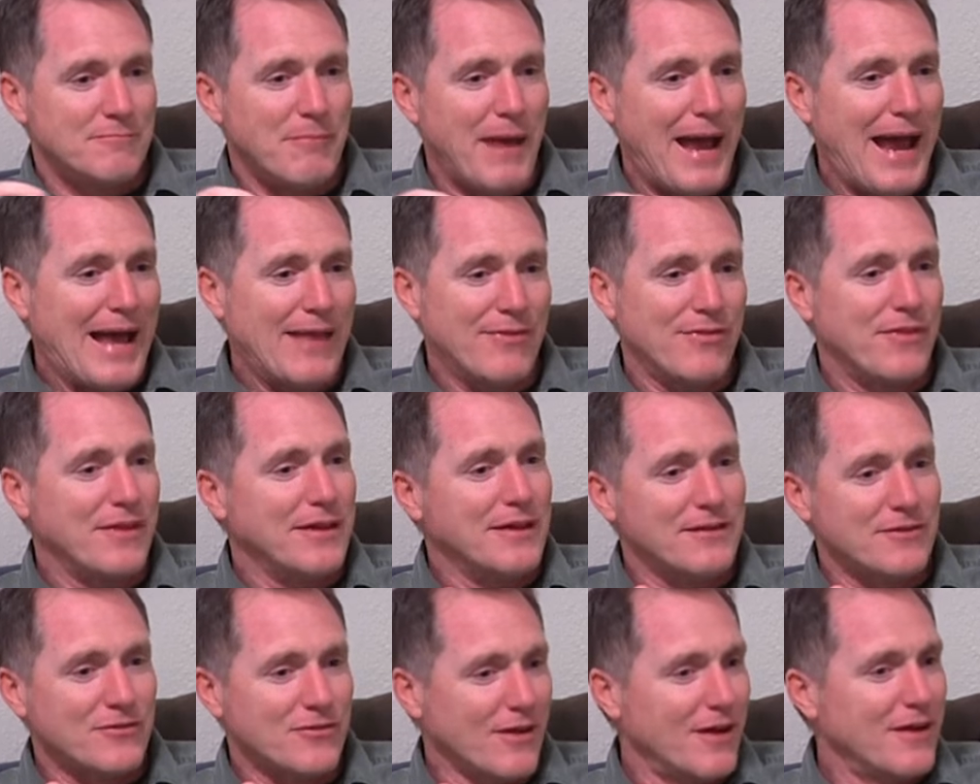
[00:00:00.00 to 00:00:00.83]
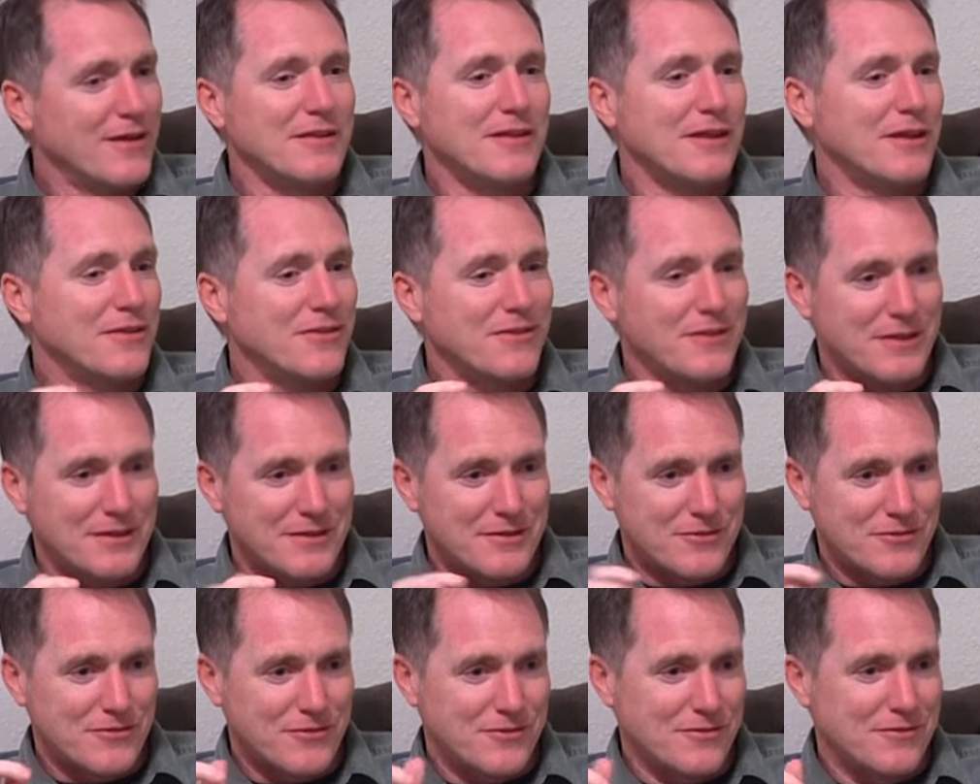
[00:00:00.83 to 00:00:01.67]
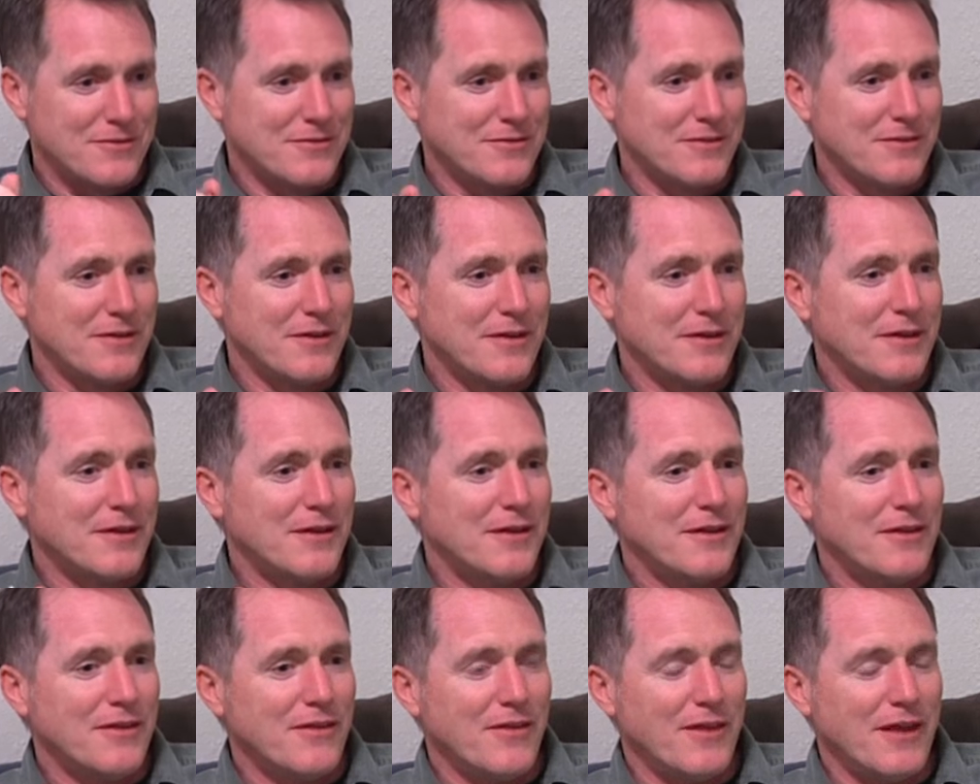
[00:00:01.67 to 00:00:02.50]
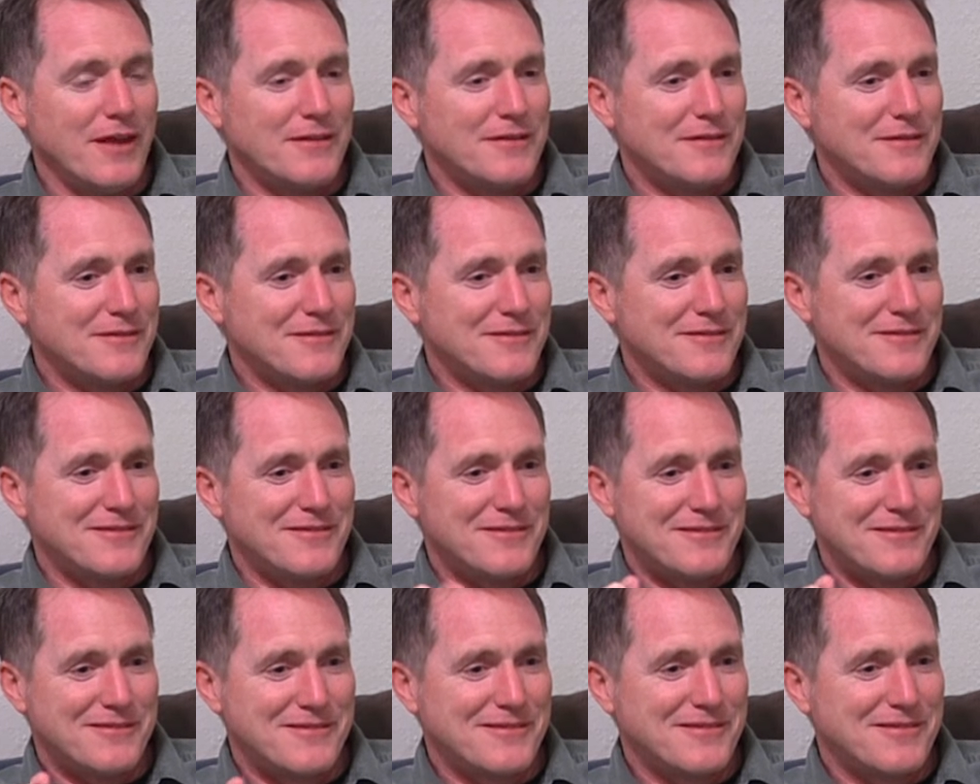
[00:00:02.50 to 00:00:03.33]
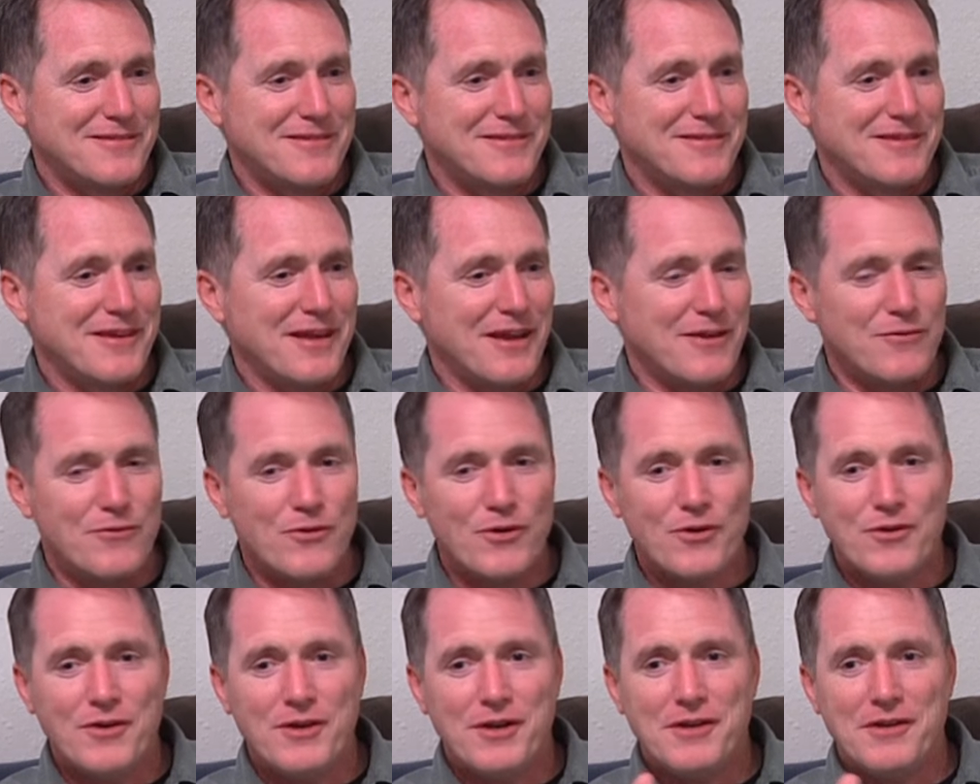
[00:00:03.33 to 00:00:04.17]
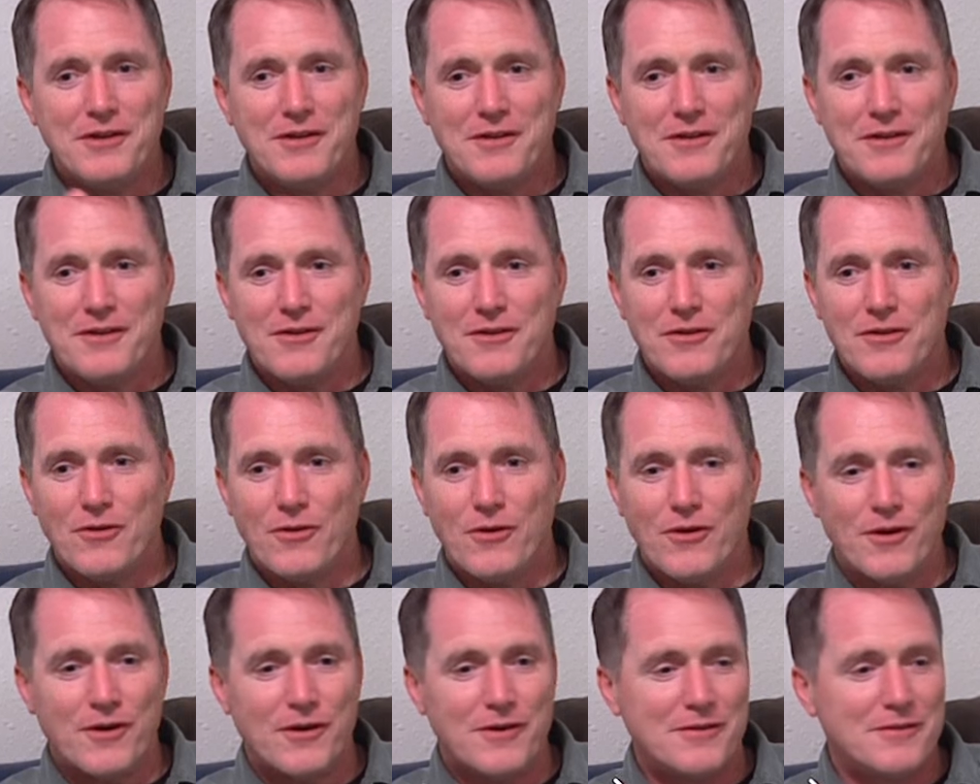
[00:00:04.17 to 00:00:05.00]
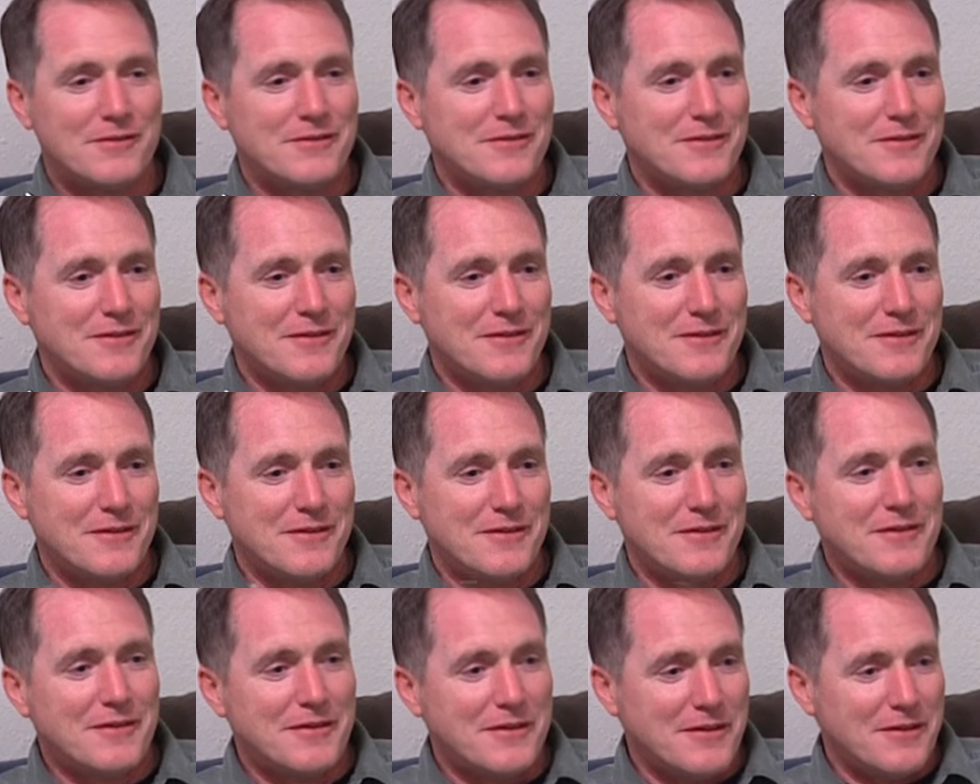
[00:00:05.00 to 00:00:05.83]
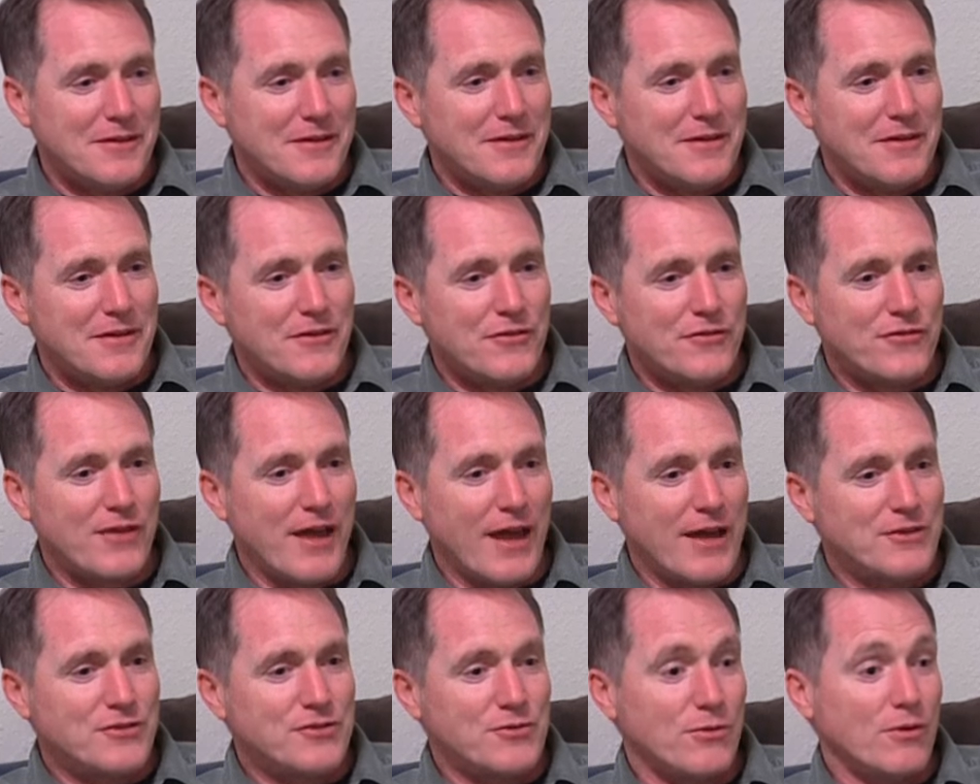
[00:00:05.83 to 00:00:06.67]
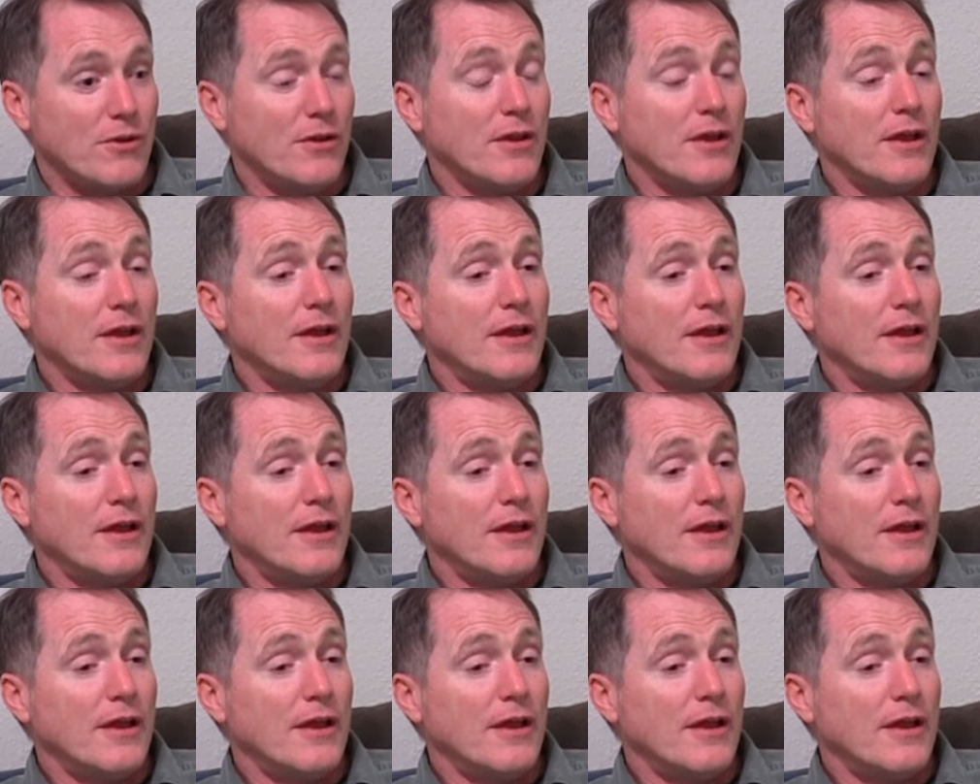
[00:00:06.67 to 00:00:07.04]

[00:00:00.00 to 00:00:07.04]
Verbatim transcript: bad things, ugly things that can ruin your schedule.